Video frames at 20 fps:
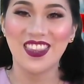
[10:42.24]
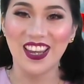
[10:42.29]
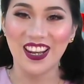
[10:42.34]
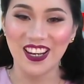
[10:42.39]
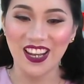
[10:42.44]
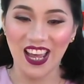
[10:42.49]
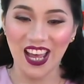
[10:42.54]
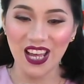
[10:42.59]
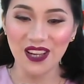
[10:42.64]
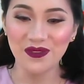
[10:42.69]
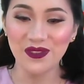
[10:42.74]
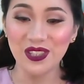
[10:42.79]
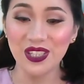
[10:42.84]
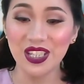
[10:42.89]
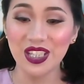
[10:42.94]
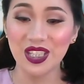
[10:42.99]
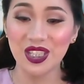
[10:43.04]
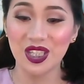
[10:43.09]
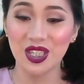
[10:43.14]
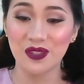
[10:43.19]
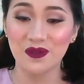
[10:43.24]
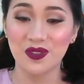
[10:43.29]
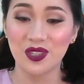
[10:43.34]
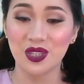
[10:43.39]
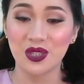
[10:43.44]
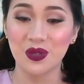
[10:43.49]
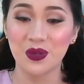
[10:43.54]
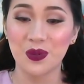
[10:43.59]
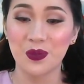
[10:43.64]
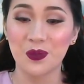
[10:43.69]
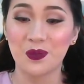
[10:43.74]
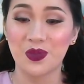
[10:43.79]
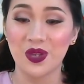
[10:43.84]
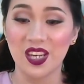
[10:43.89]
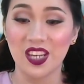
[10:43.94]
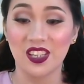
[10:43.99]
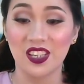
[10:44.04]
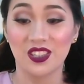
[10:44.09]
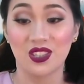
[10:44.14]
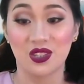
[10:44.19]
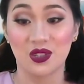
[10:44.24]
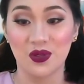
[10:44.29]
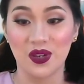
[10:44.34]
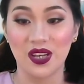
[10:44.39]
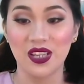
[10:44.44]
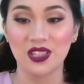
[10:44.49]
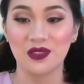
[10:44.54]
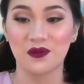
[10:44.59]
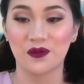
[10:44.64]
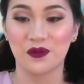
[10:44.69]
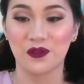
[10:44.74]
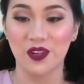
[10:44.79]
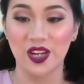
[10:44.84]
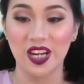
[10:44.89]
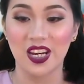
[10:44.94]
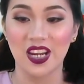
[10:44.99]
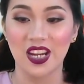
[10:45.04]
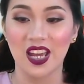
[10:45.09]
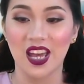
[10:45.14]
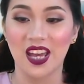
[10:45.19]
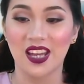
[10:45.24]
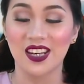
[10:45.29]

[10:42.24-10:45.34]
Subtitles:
Then, after it gives you being stress free